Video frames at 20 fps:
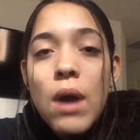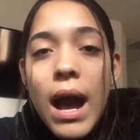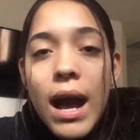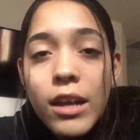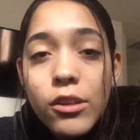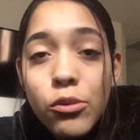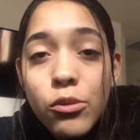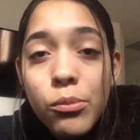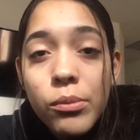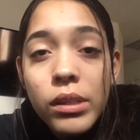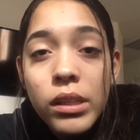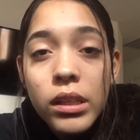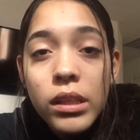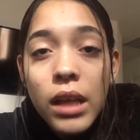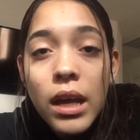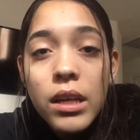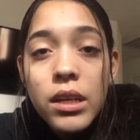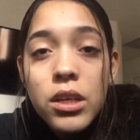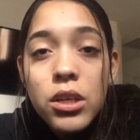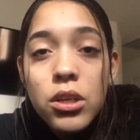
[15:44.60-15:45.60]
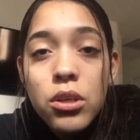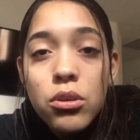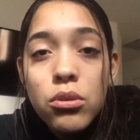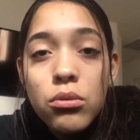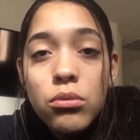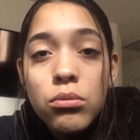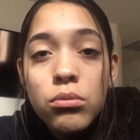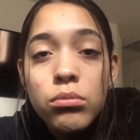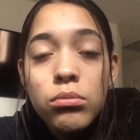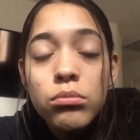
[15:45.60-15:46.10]
I don't really like
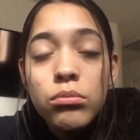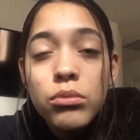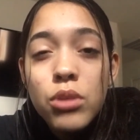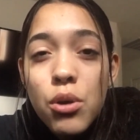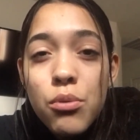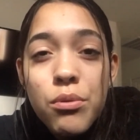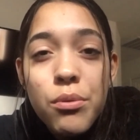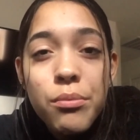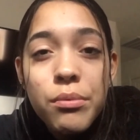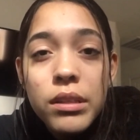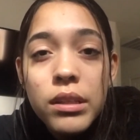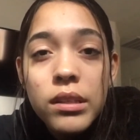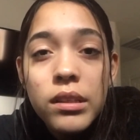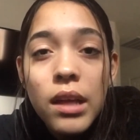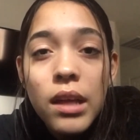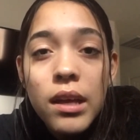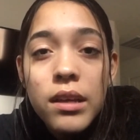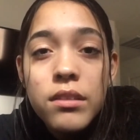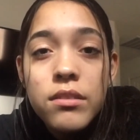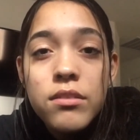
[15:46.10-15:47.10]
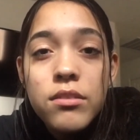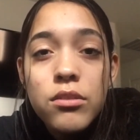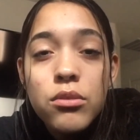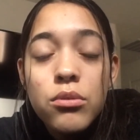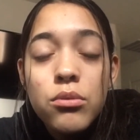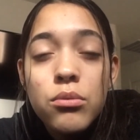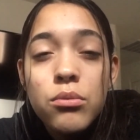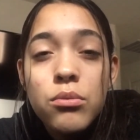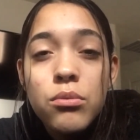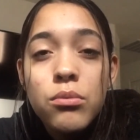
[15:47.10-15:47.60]
you, no one really likes
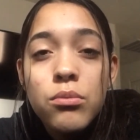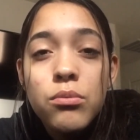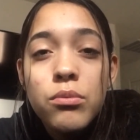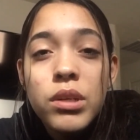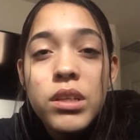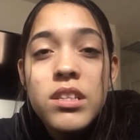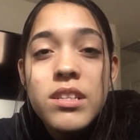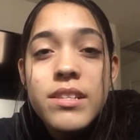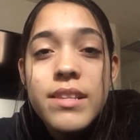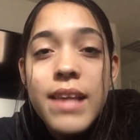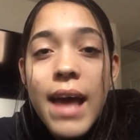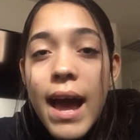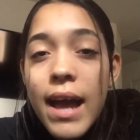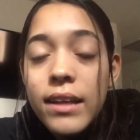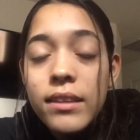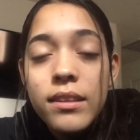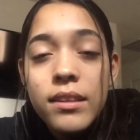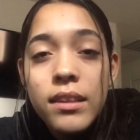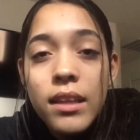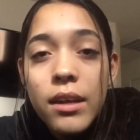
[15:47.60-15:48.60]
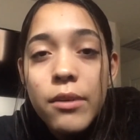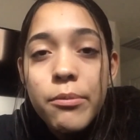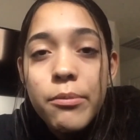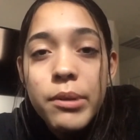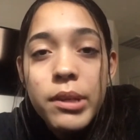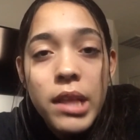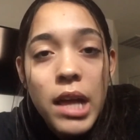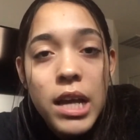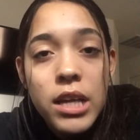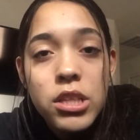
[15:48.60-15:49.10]
you, we just acted like
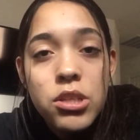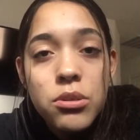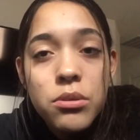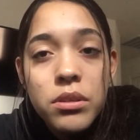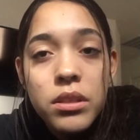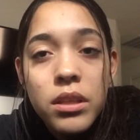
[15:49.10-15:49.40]
we liked you.